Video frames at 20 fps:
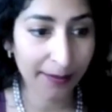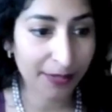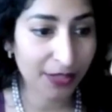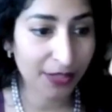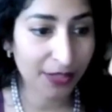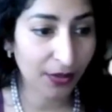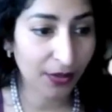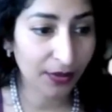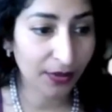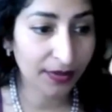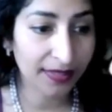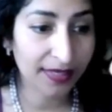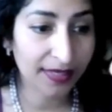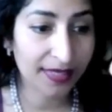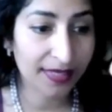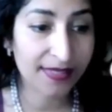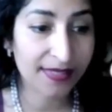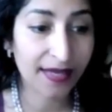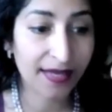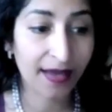Amazon
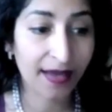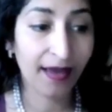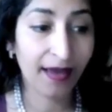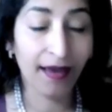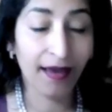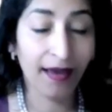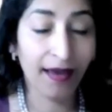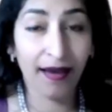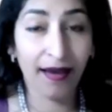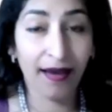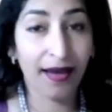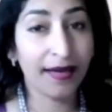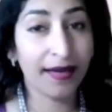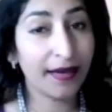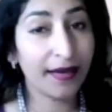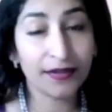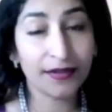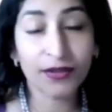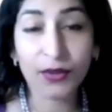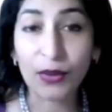is
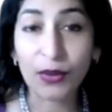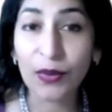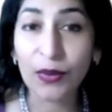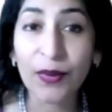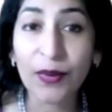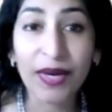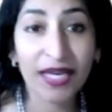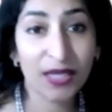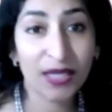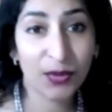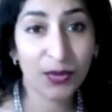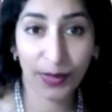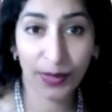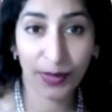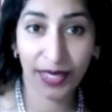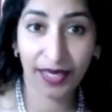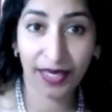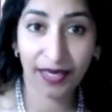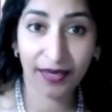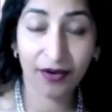another great
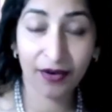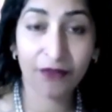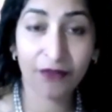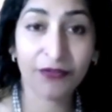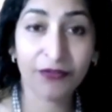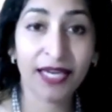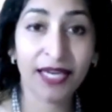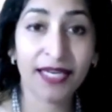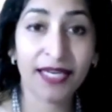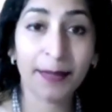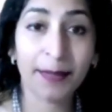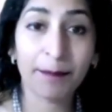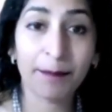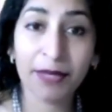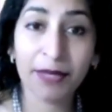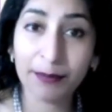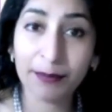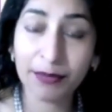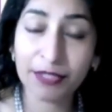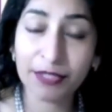way of getting
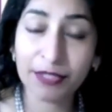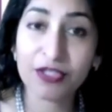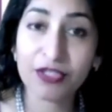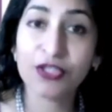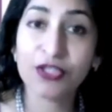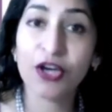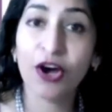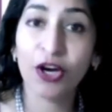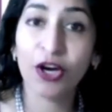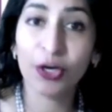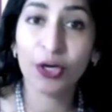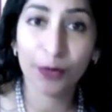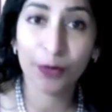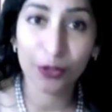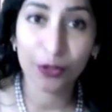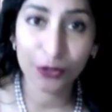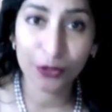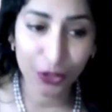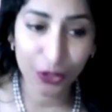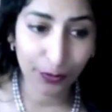people to talk
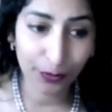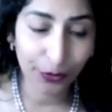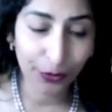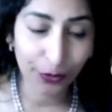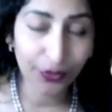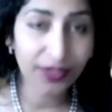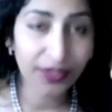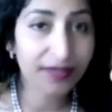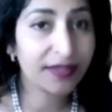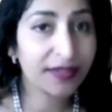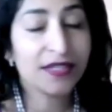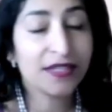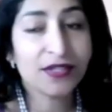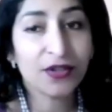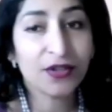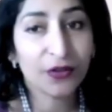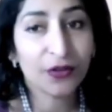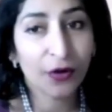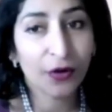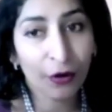about your book.
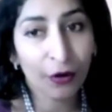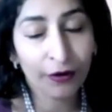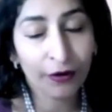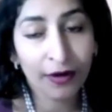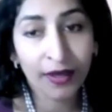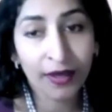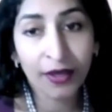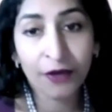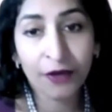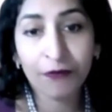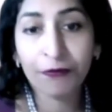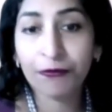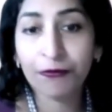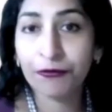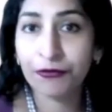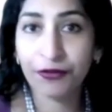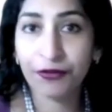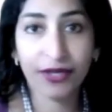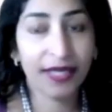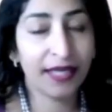These are all
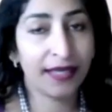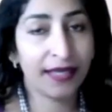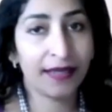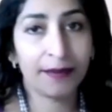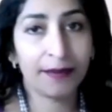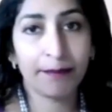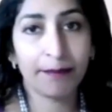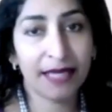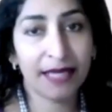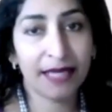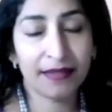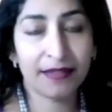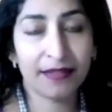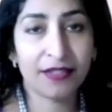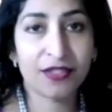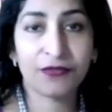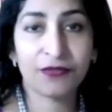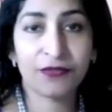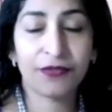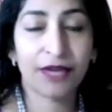free
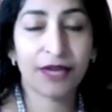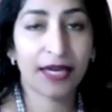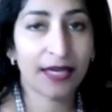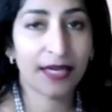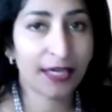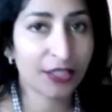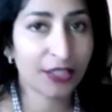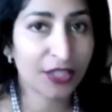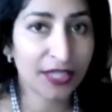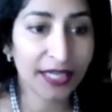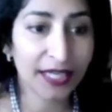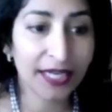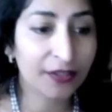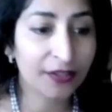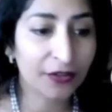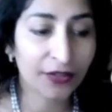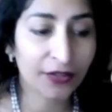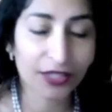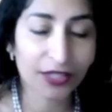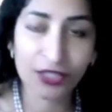methods of actually
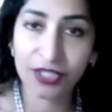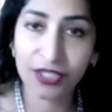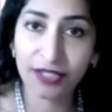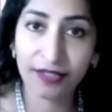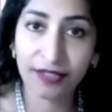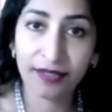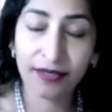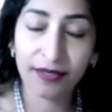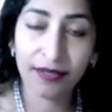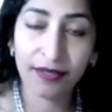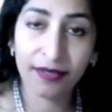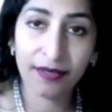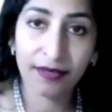encouraging